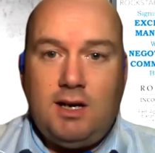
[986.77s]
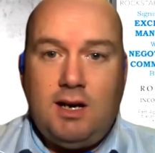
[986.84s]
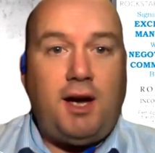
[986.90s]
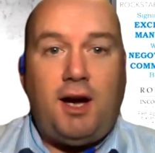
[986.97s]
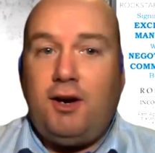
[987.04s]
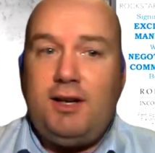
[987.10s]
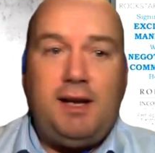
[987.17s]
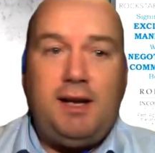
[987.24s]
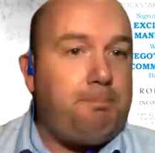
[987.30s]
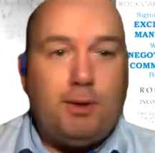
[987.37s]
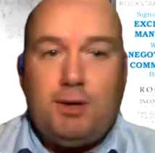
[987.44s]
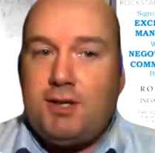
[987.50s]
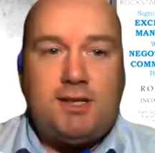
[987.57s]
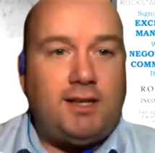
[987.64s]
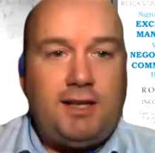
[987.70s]
The only
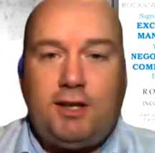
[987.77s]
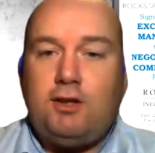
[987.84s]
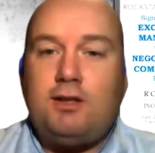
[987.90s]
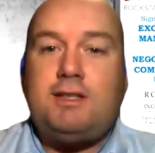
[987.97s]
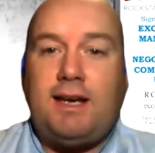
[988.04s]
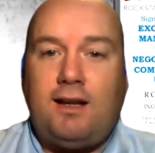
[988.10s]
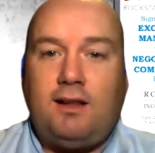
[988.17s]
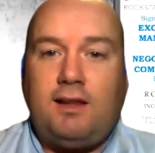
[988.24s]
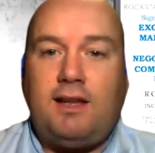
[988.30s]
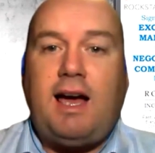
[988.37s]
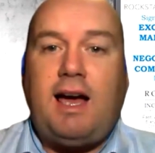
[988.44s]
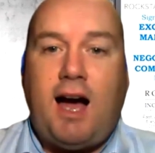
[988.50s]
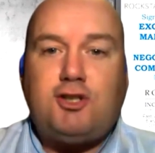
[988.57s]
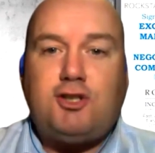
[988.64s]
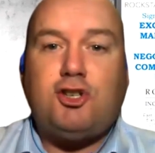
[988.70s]
person that you tell the
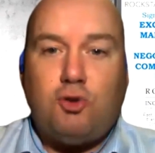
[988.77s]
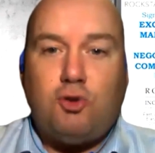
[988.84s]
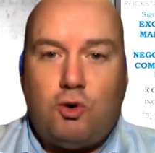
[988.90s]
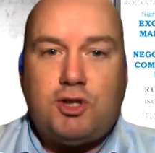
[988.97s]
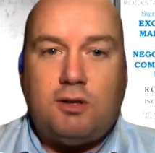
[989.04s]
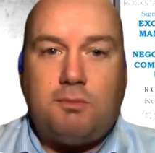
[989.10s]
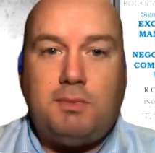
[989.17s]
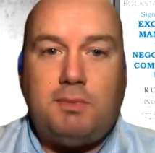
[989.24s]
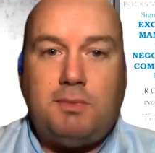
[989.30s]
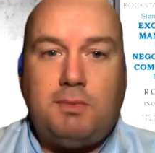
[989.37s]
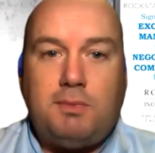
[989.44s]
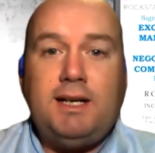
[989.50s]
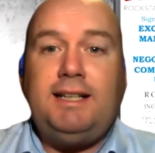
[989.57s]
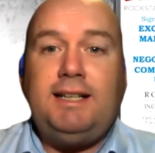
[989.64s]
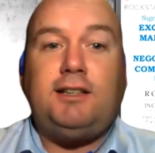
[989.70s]
house is awesome
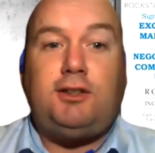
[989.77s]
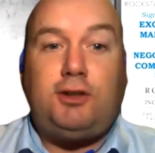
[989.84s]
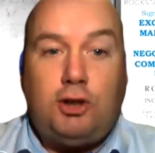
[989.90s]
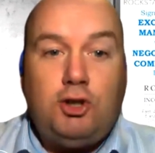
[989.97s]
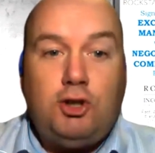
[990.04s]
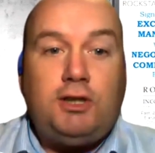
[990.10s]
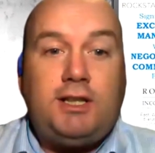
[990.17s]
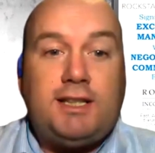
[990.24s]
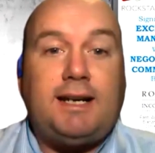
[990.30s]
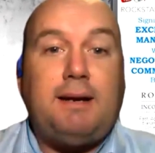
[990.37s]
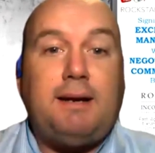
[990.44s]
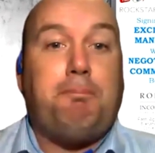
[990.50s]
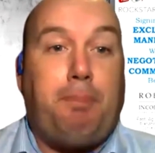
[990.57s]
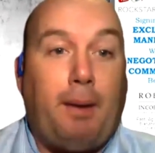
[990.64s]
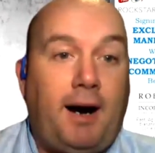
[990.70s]
is a dude that's going
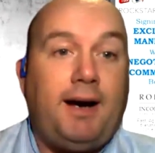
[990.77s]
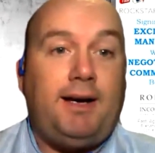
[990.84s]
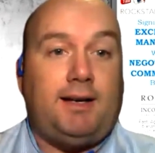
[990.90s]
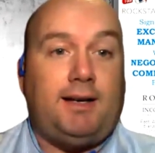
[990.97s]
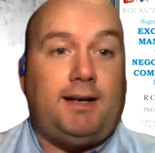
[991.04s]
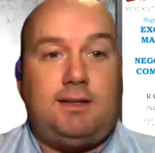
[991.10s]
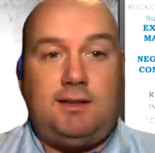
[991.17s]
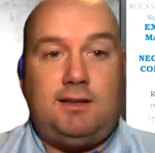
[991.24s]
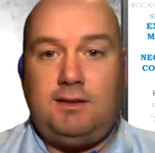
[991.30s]
to buy it.